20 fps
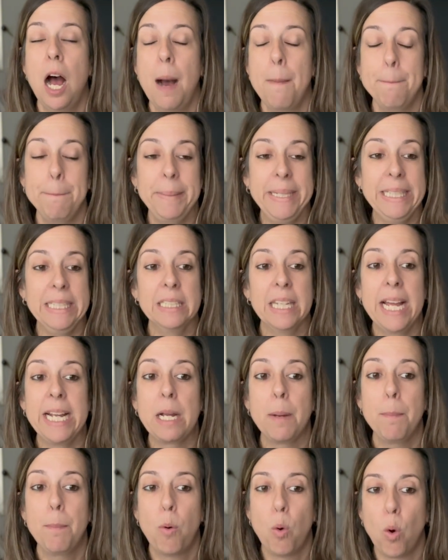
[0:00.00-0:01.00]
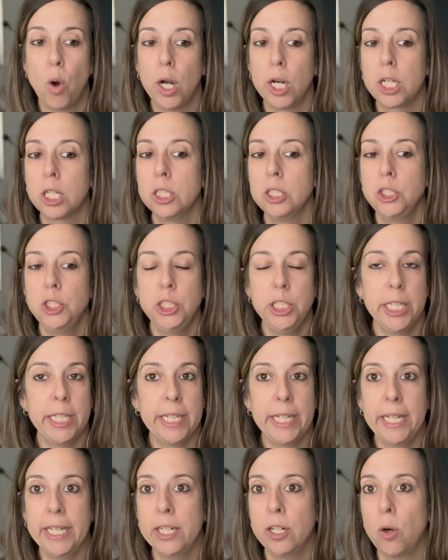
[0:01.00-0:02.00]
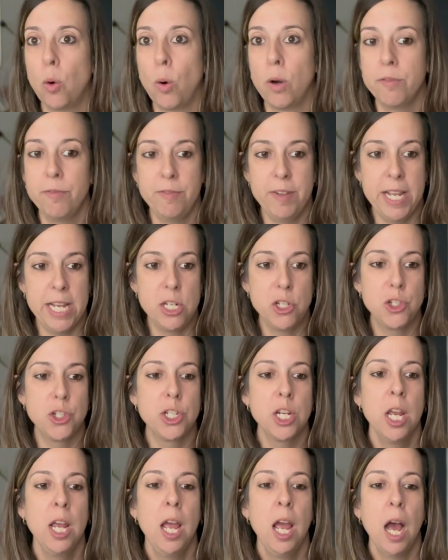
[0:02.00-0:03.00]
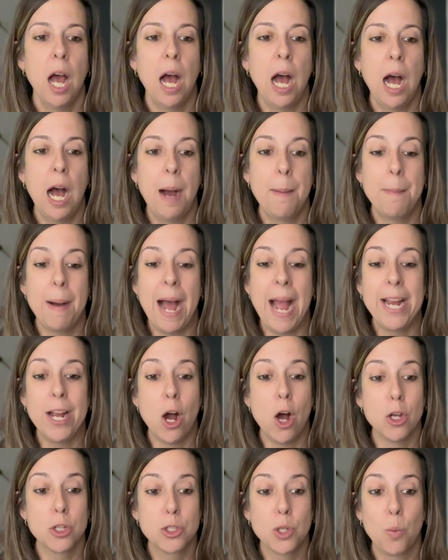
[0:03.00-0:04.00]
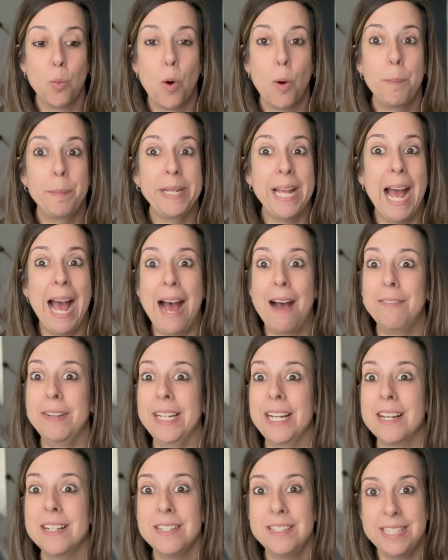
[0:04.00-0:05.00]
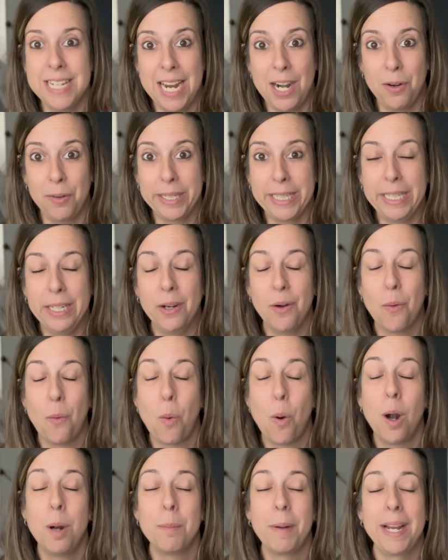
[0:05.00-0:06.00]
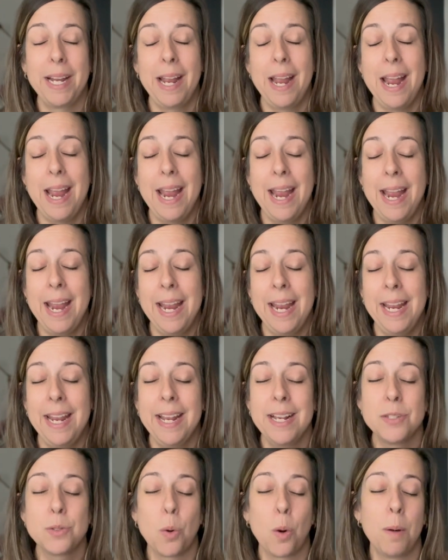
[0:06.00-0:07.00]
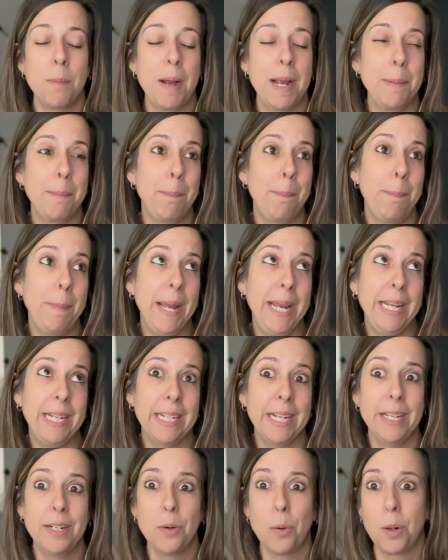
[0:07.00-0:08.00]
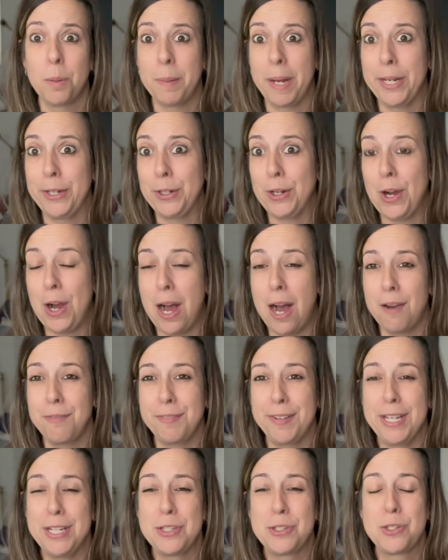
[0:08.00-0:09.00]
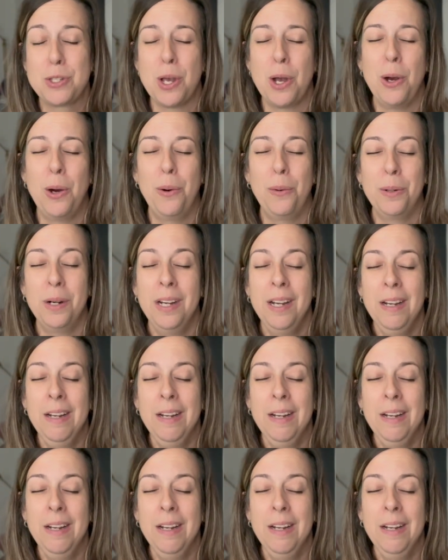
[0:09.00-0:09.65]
meat like pork, chicken, or fish. I also won't be having dairy or my eggs or my bacon or my coffee. So,